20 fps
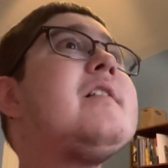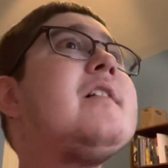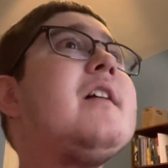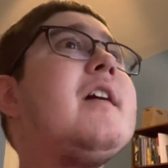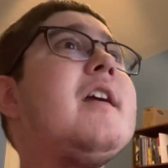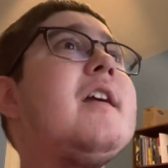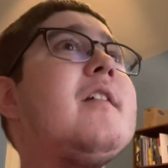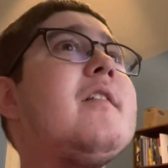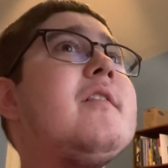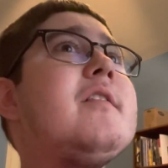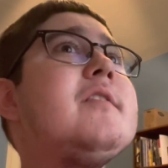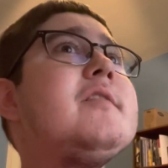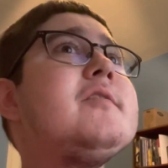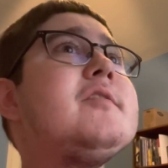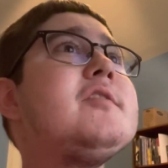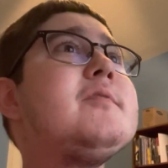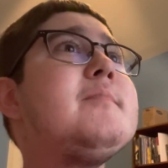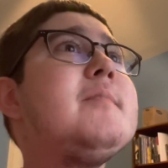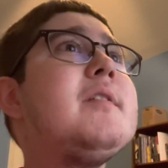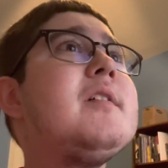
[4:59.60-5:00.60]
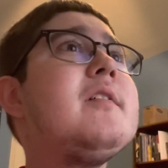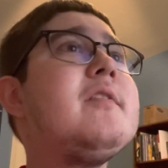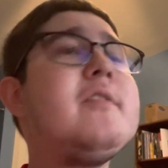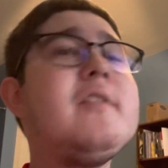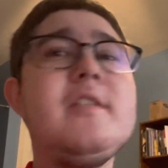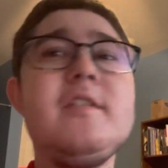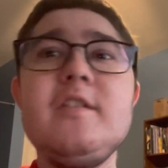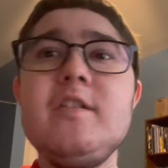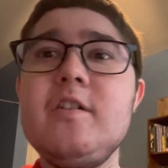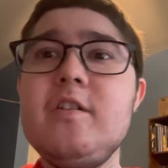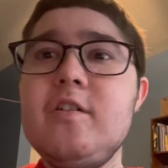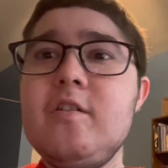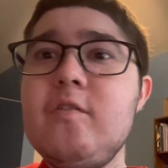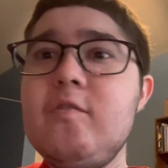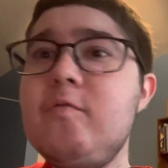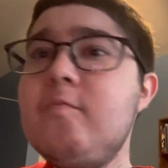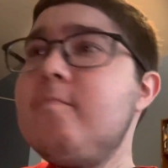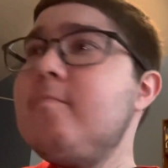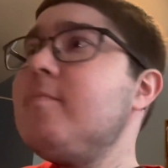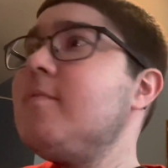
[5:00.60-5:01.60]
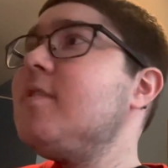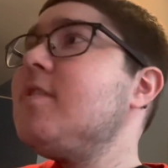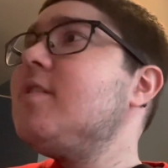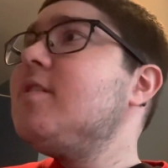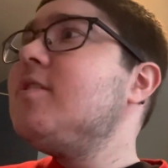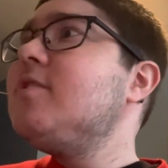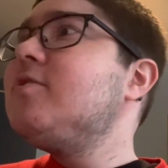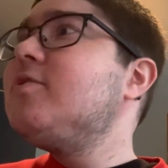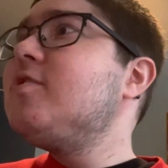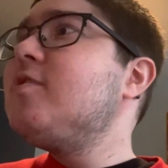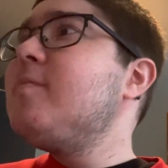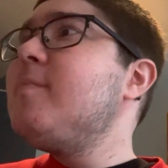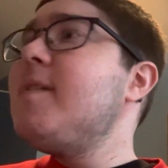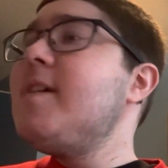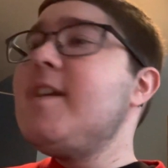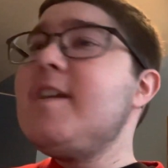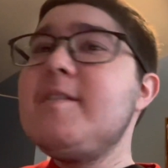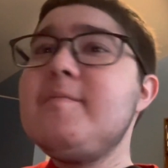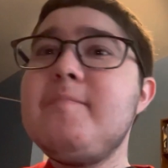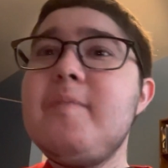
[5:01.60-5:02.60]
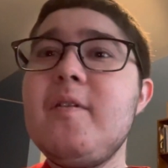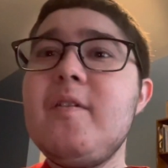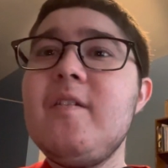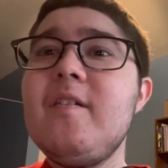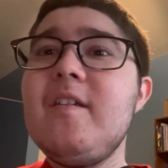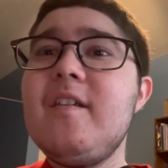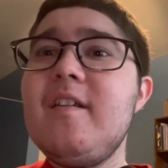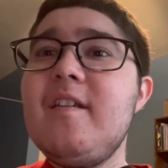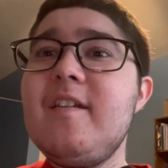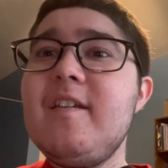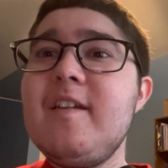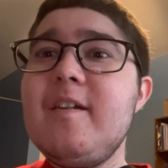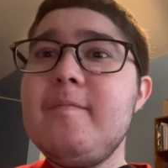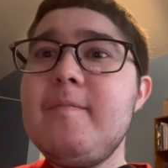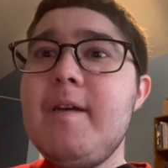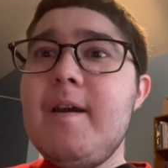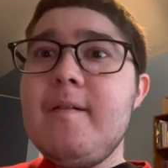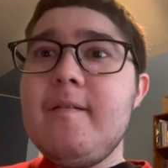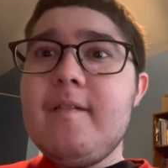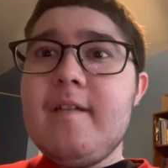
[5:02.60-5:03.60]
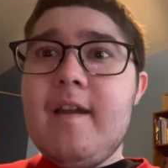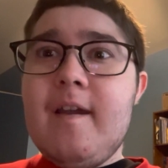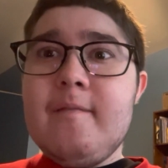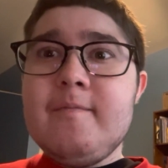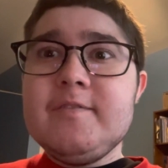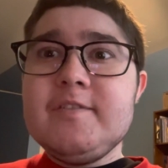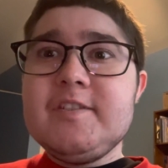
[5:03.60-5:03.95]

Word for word: Arian Smith, and no Jermaine Burton. Yep, have, haven't